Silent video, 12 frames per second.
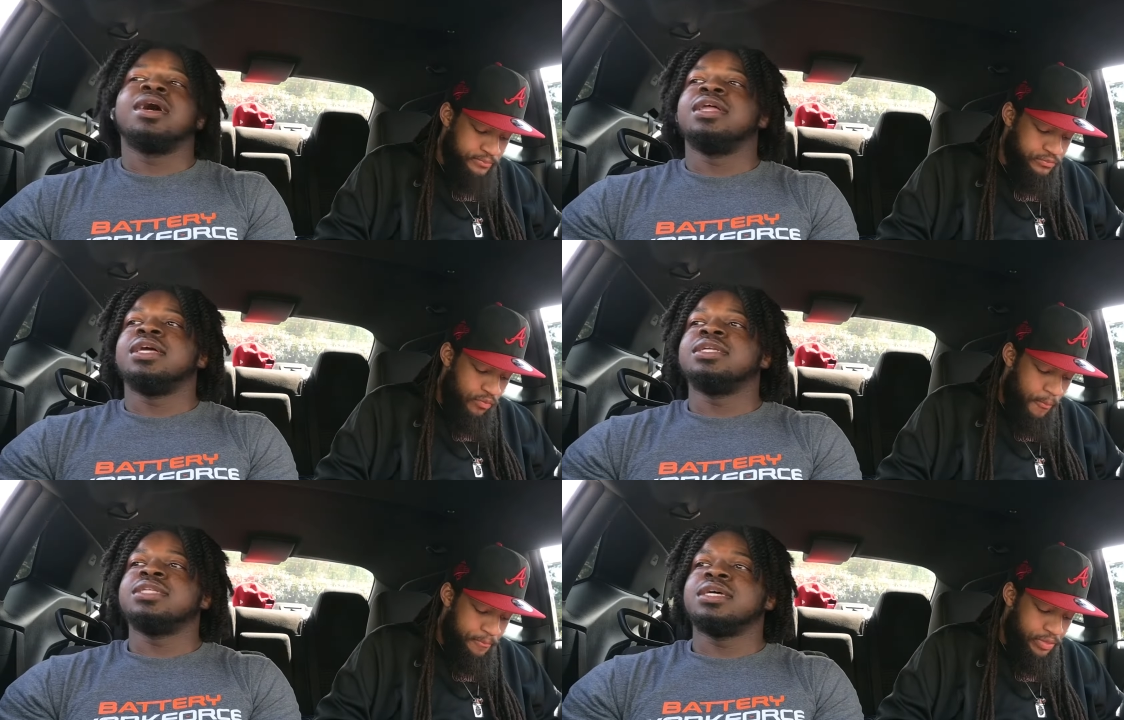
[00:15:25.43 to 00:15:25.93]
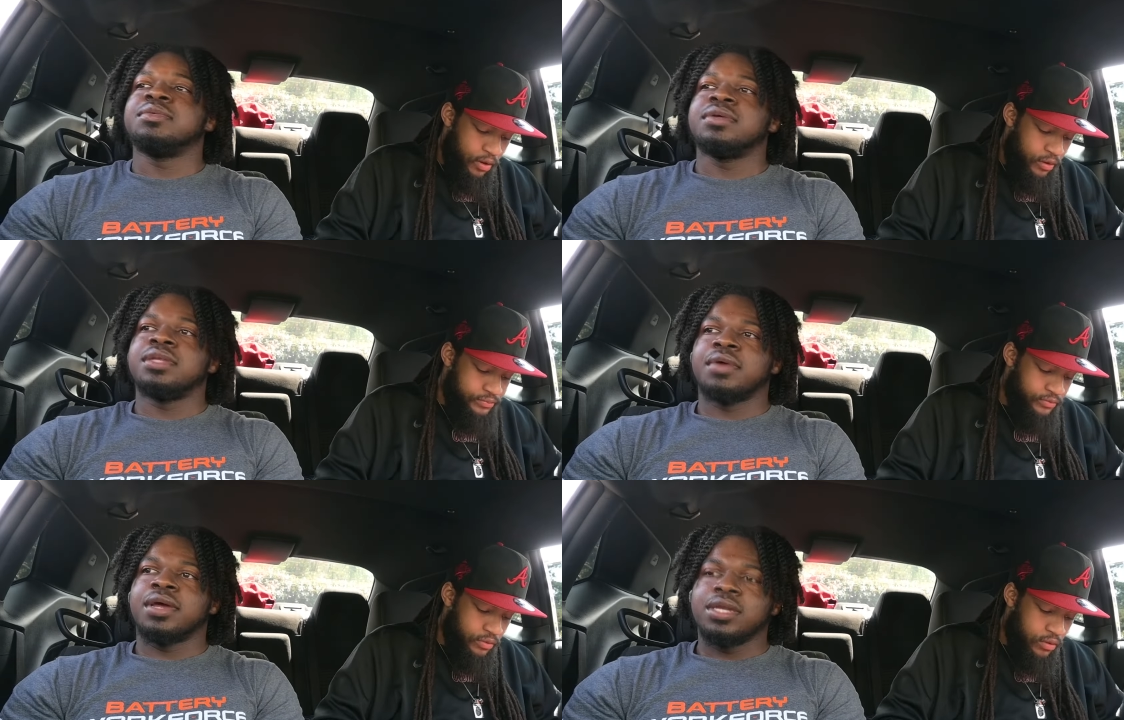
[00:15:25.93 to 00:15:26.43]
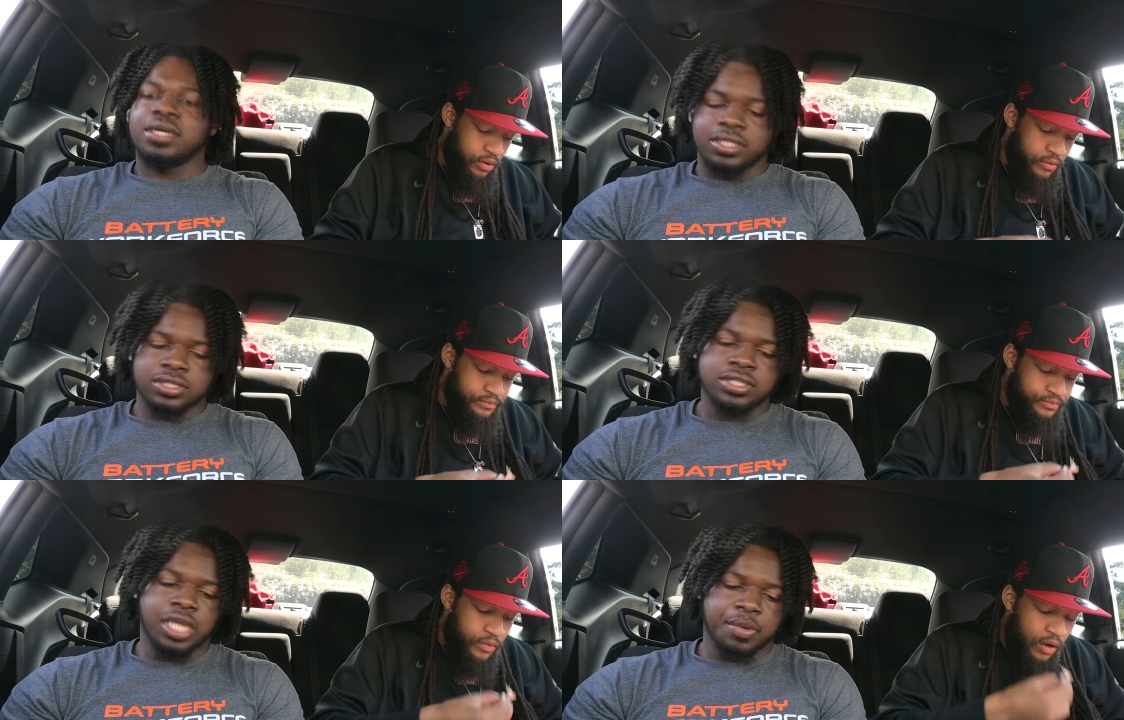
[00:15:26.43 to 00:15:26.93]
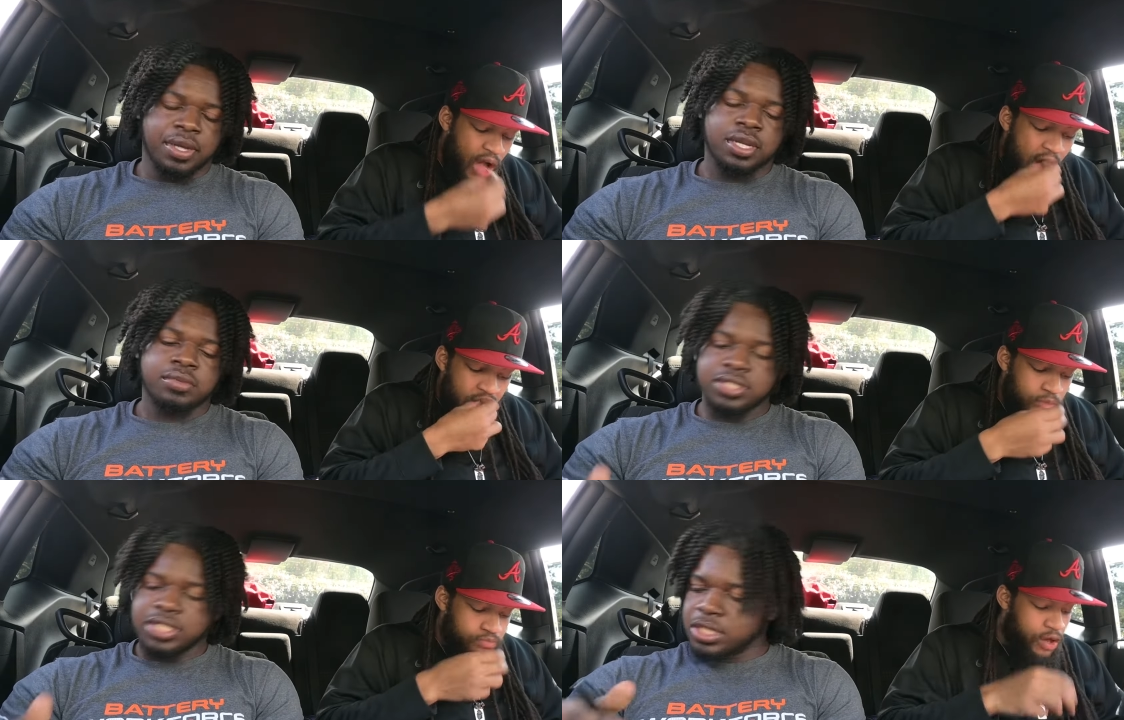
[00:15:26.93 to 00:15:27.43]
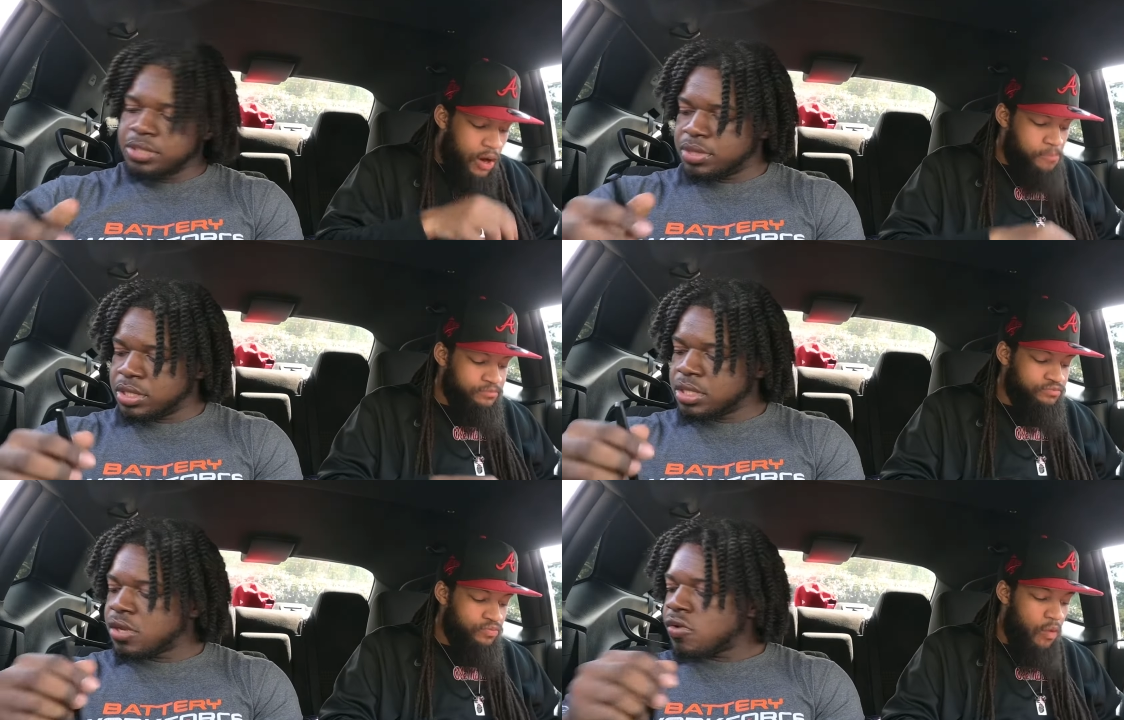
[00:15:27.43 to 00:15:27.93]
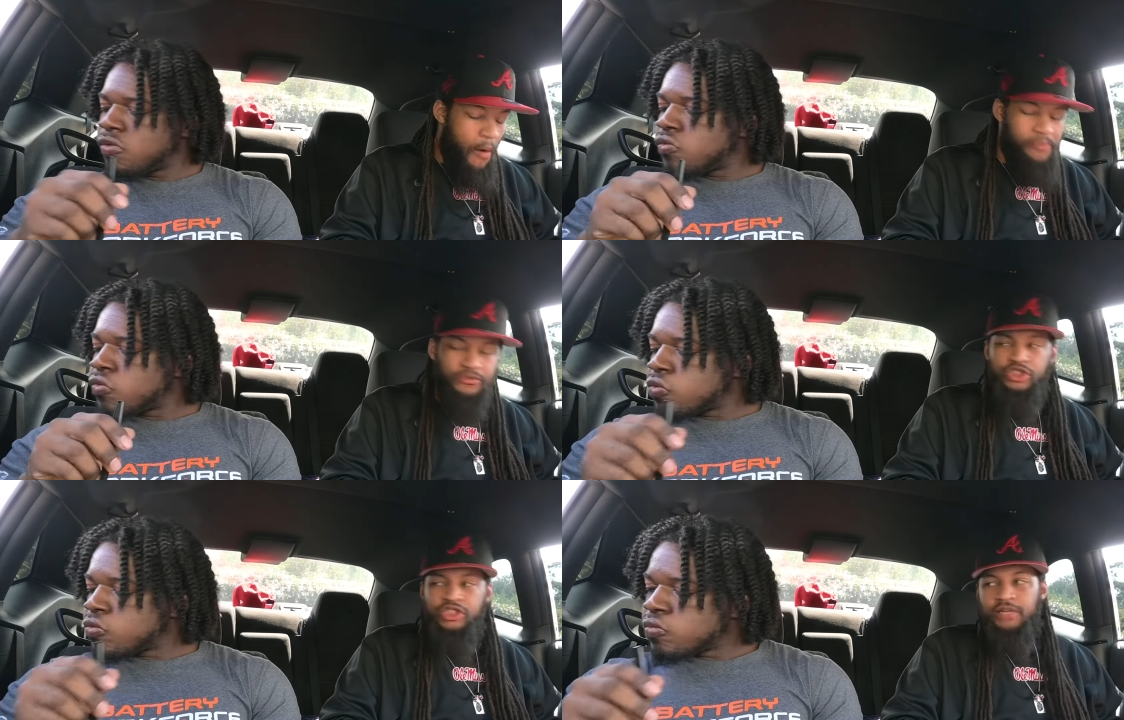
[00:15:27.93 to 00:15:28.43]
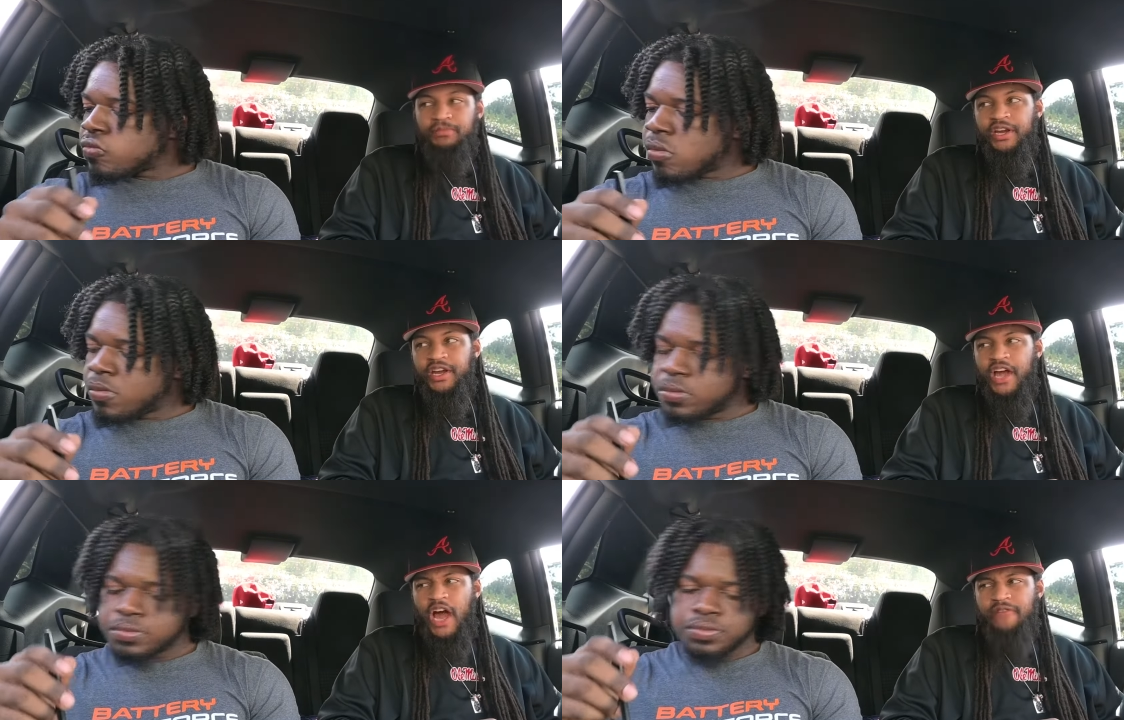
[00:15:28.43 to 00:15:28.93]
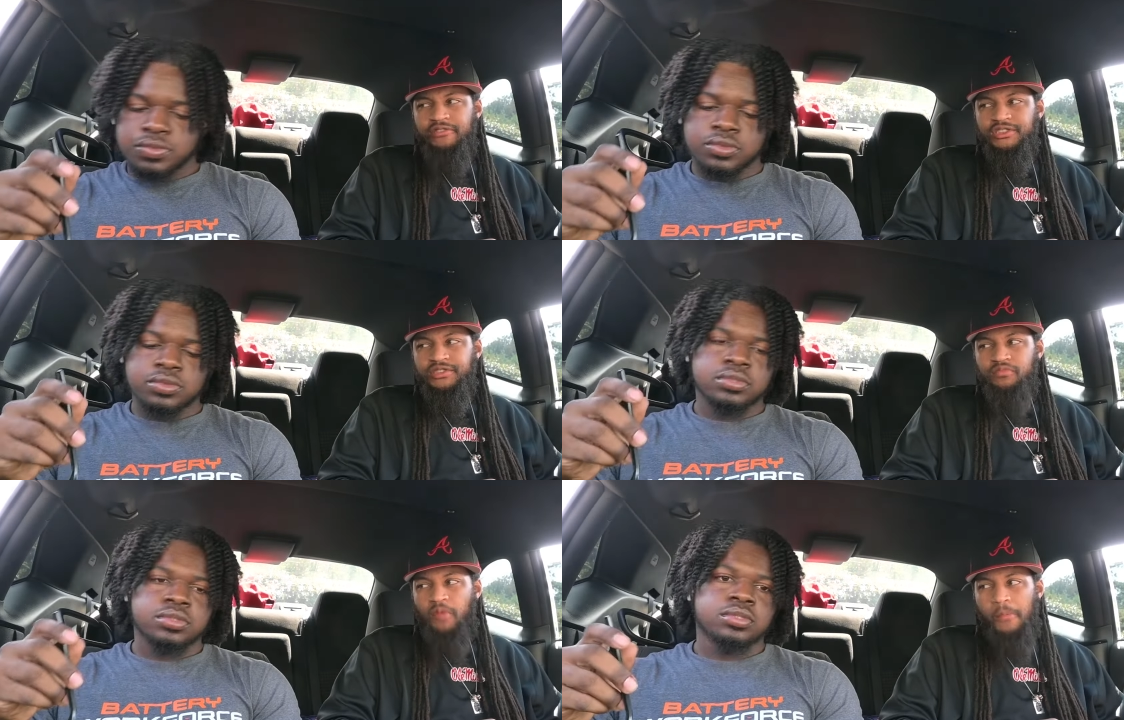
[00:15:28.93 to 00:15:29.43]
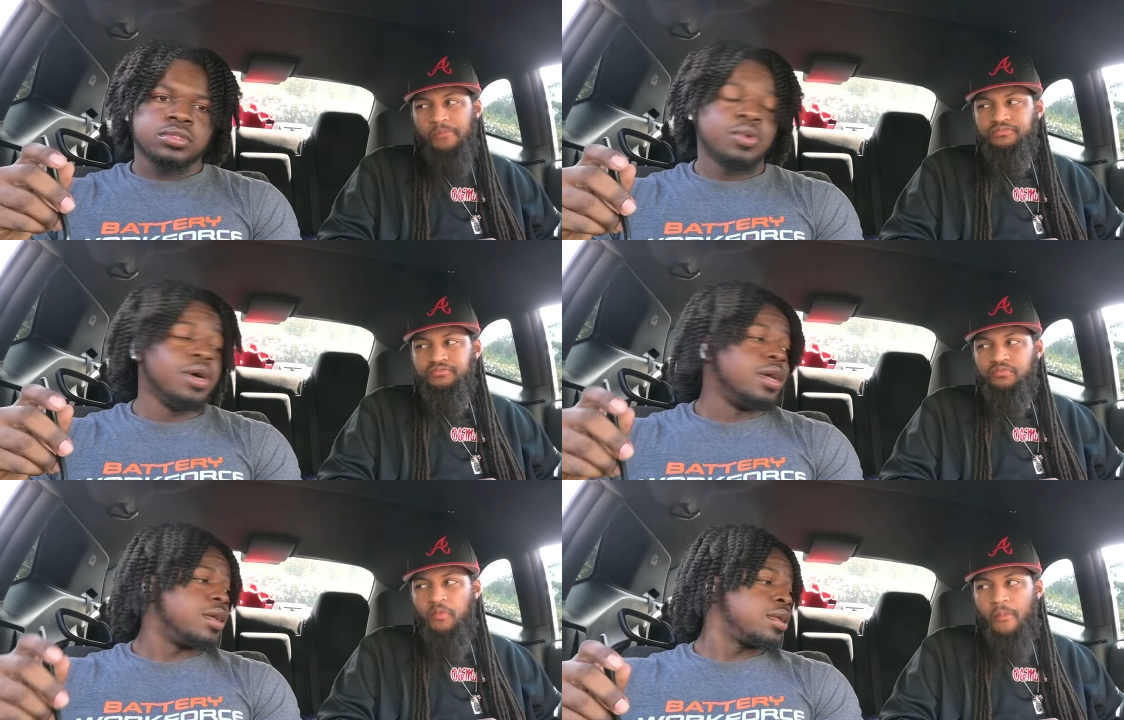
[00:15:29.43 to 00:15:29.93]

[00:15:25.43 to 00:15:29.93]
Speaker 1: That, that, that right there, that right there, I'm telling you, bro.
Speaker 2: You think it's better than Godfrey's? What?